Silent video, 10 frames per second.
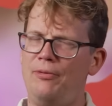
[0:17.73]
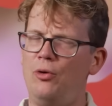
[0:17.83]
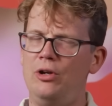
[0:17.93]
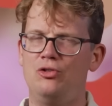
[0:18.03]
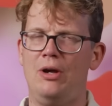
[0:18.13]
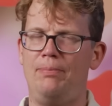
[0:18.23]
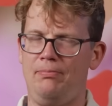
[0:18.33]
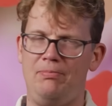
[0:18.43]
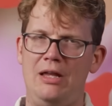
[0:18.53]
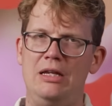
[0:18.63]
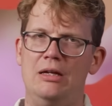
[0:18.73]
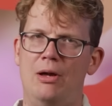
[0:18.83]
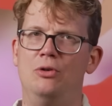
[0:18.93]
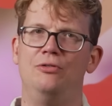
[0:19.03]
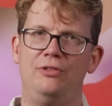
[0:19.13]
before you drop any
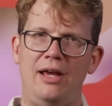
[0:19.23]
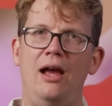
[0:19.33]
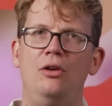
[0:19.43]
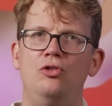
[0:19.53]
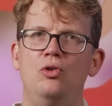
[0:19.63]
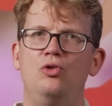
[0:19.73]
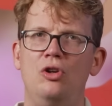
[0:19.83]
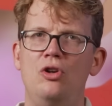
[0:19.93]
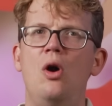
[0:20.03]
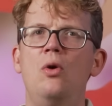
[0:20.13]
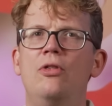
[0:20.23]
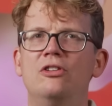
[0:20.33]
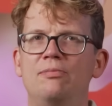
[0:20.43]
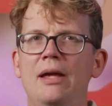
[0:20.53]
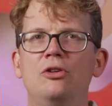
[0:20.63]
amount of cash, you should know that
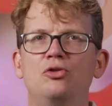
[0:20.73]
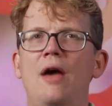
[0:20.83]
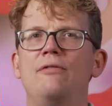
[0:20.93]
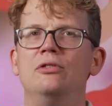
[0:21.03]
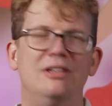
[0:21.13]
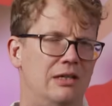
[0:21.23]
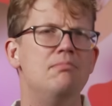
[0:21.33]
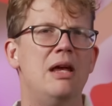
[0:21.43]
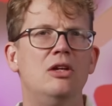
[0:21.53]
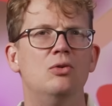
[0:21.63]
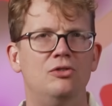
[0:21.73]
space travel can make you